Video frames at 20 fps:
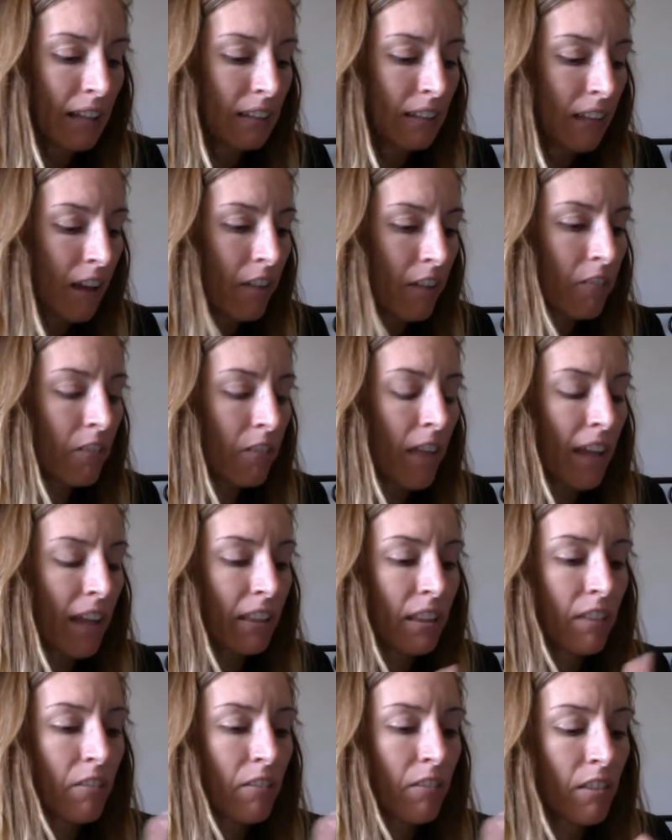love
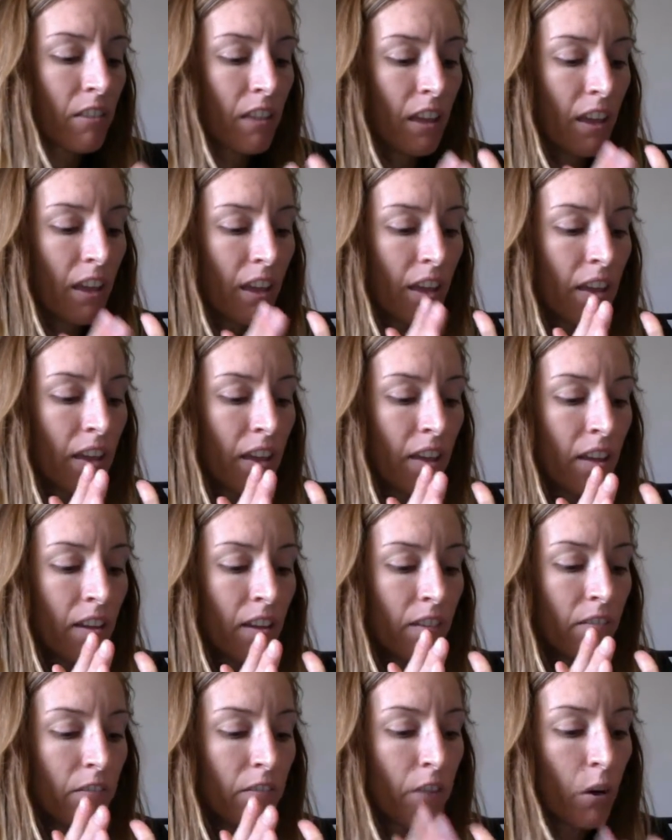that the
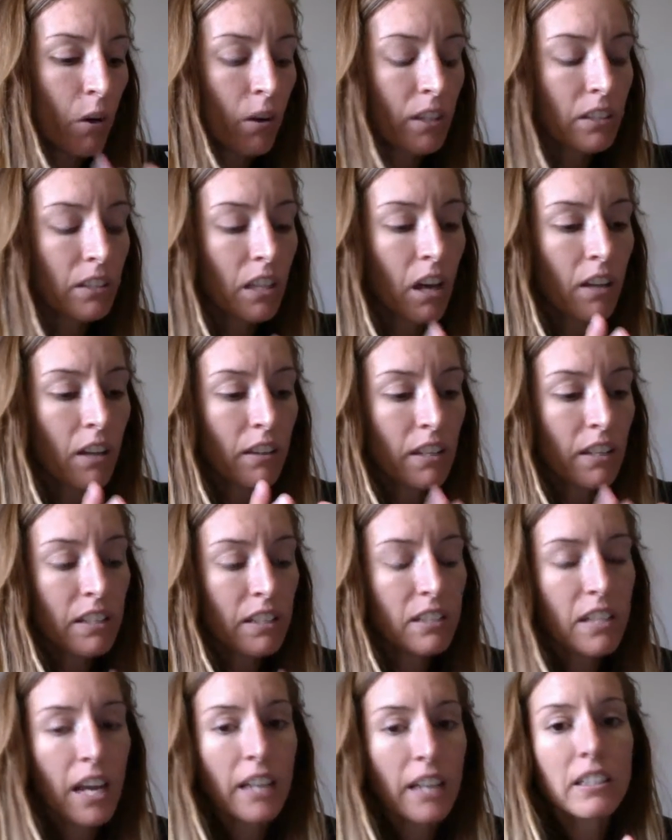focus on
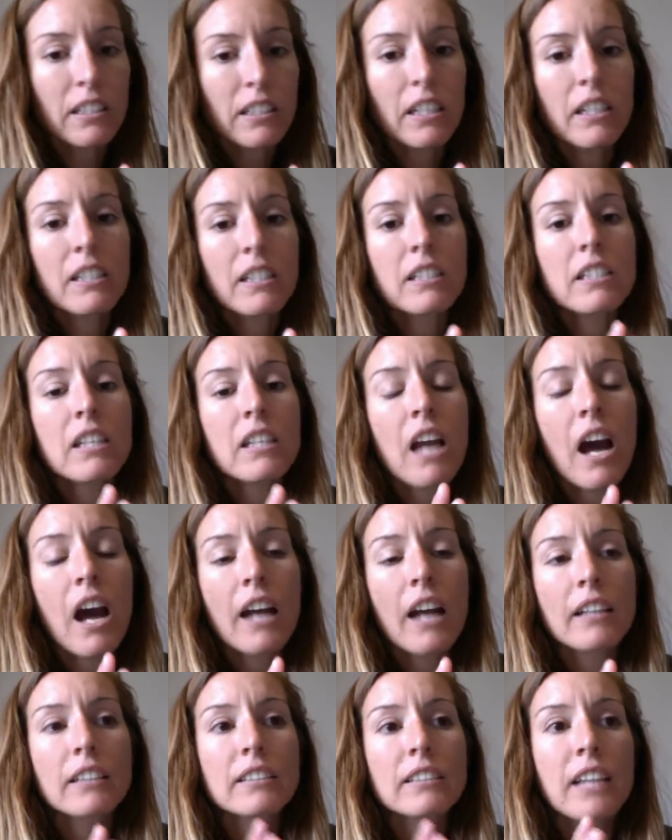this text is
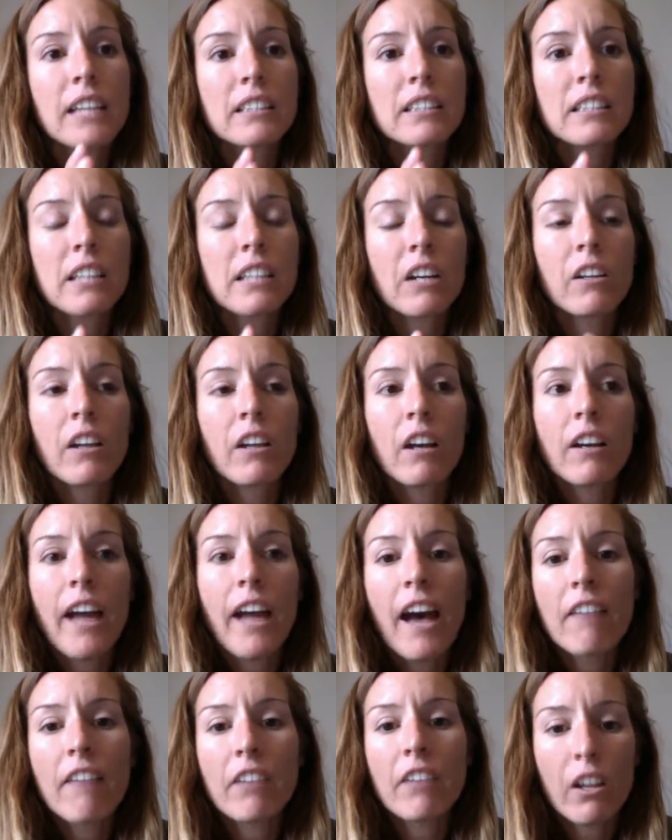not necessarily on
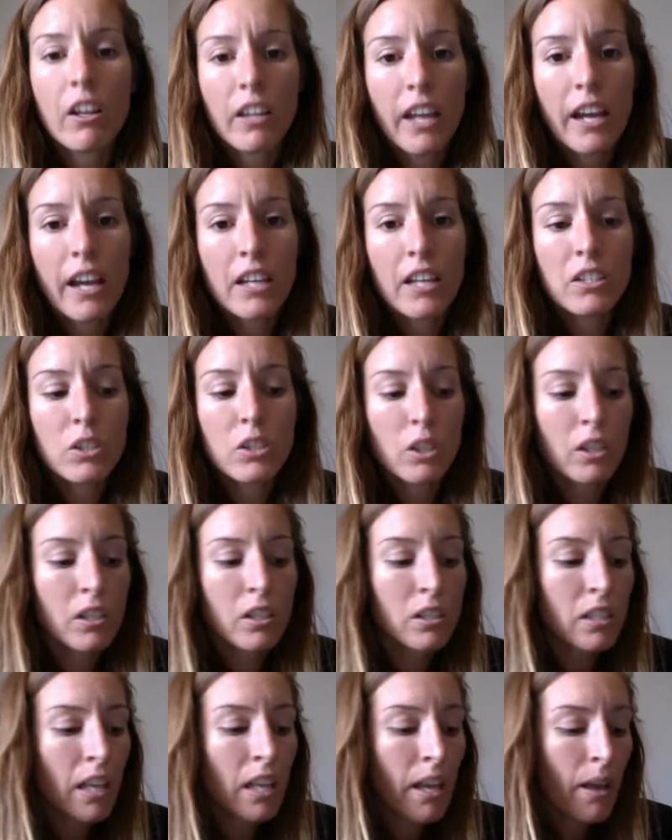having all the
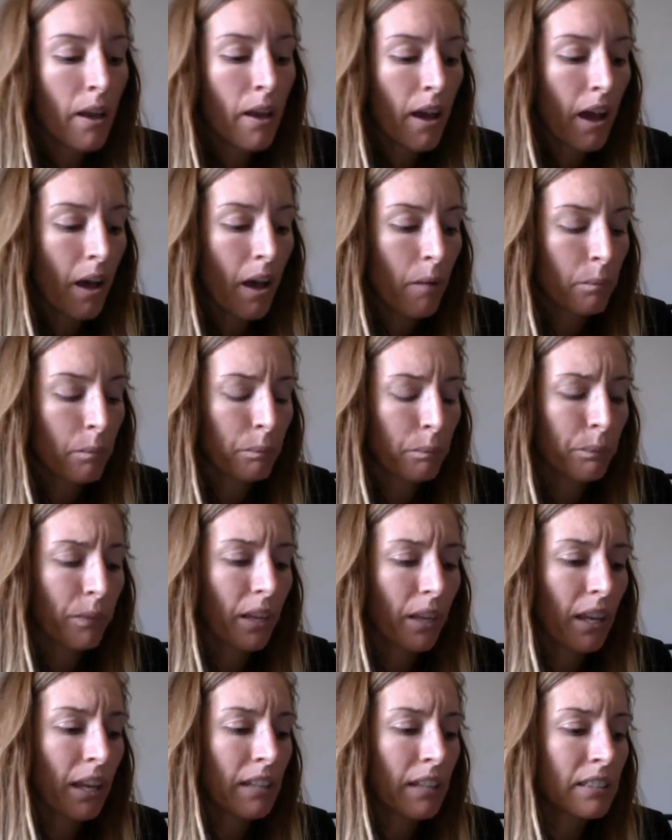answers.
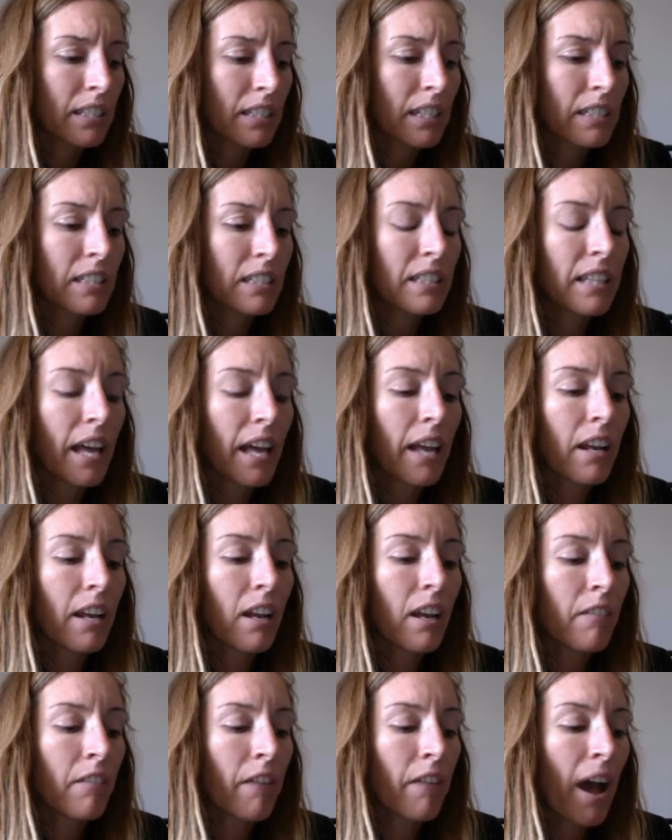It's instead
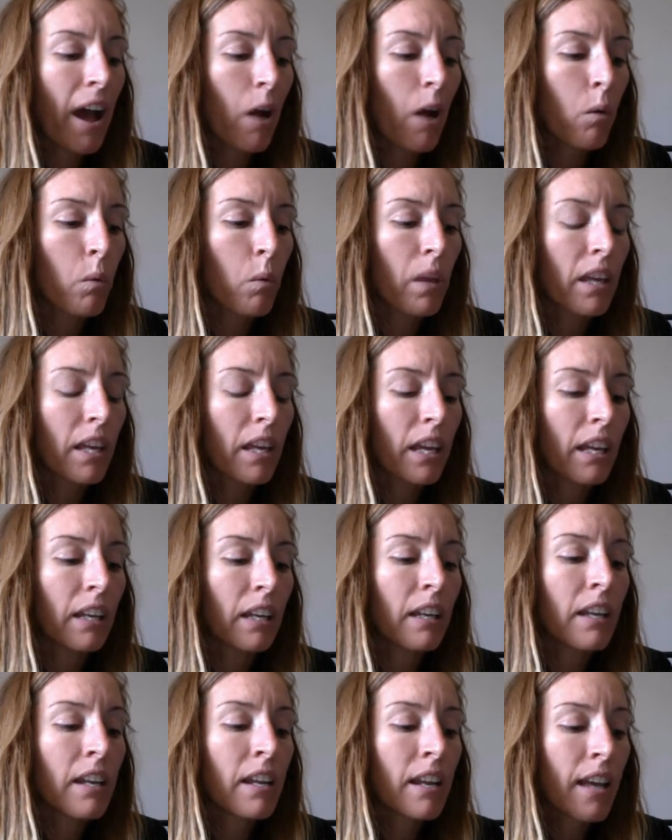of how we
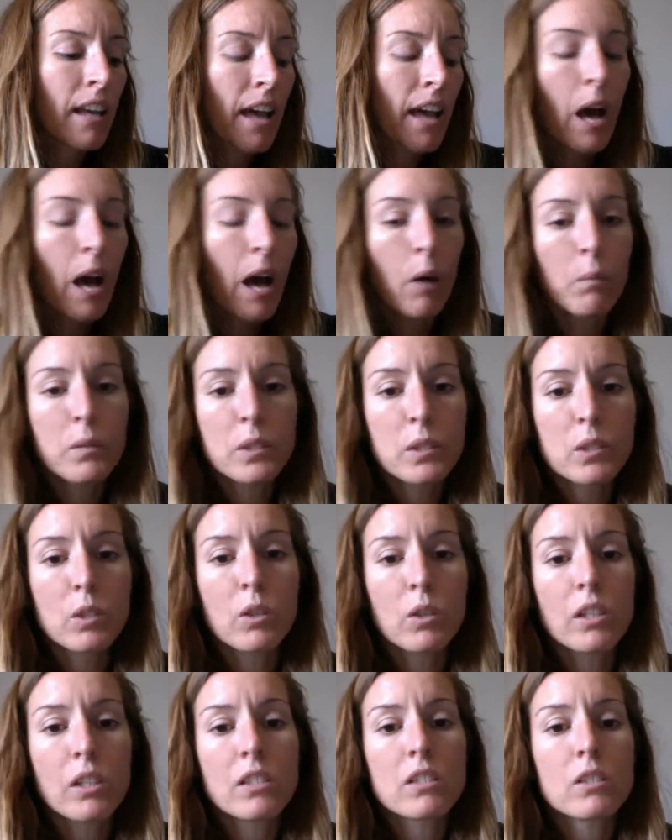can help
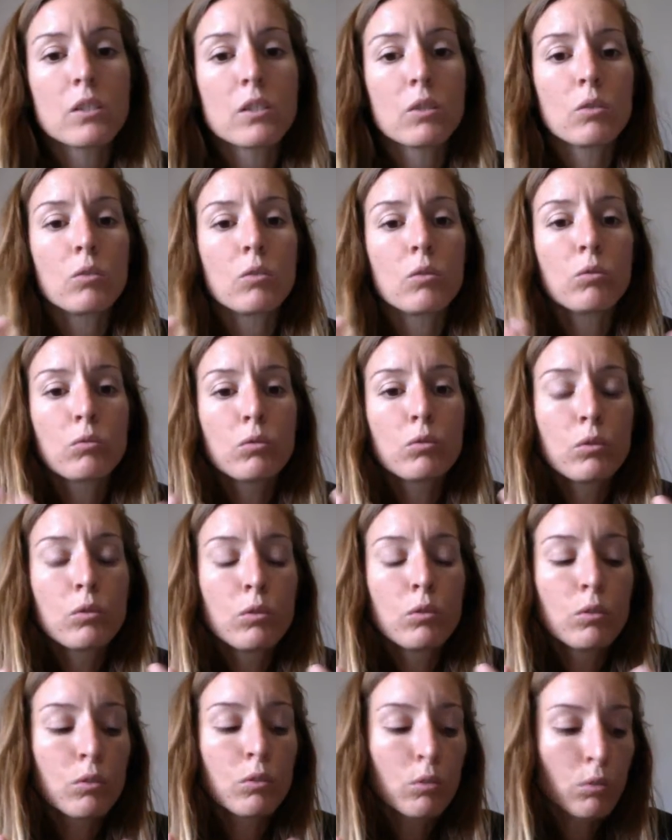students to
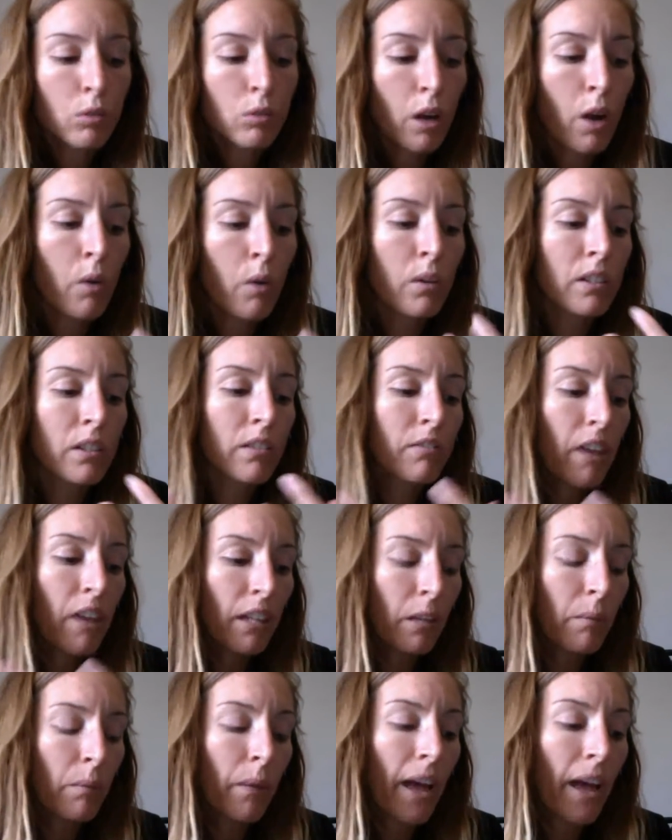grow and
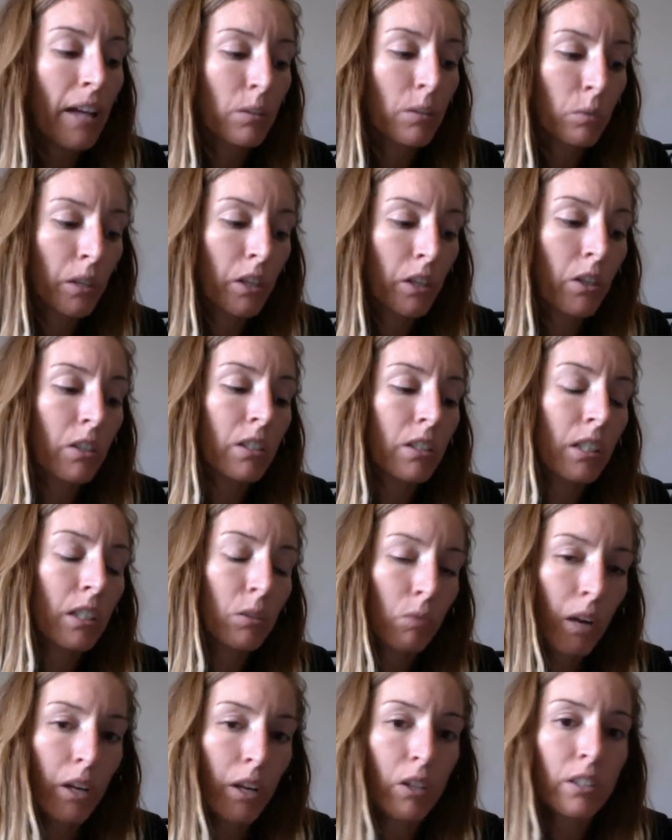develop as readers,
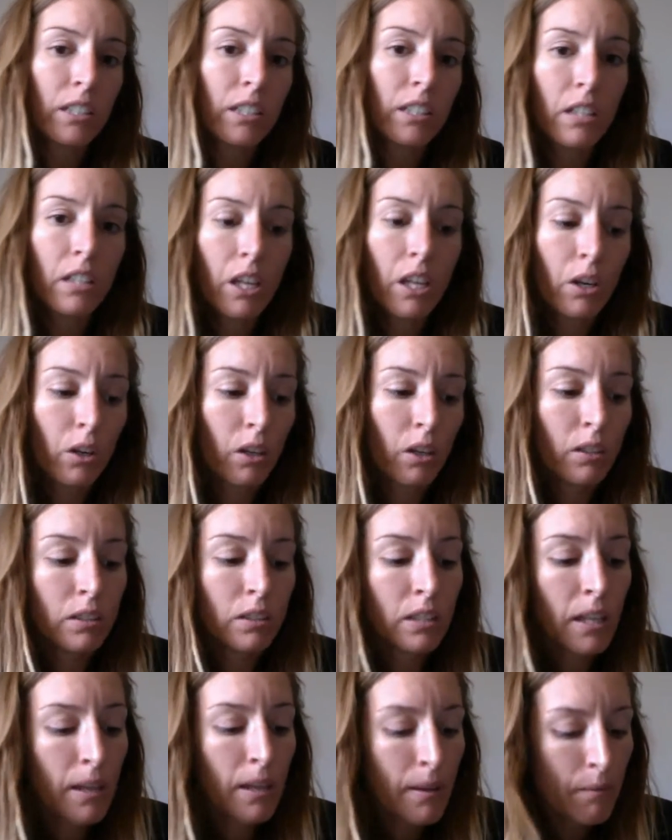as writers, as
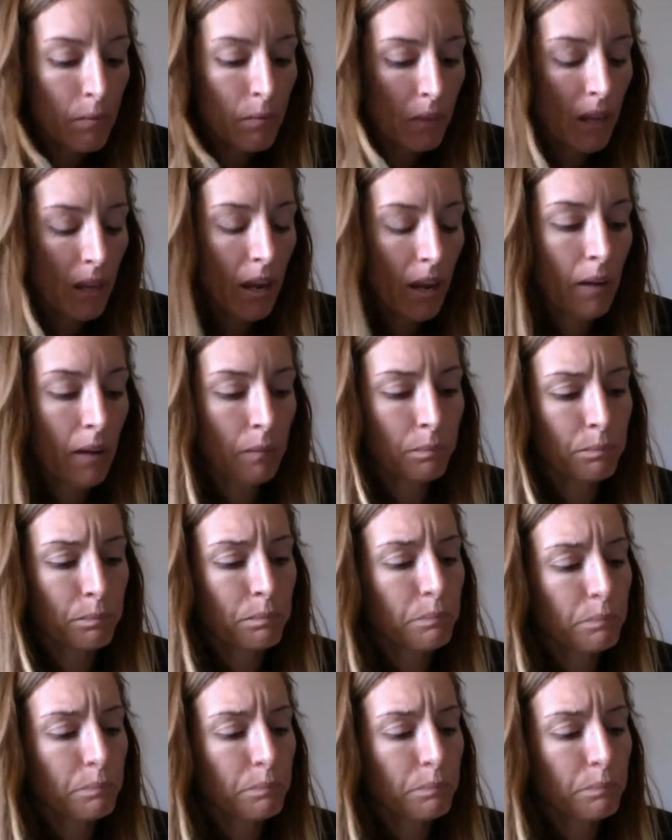thinkers. And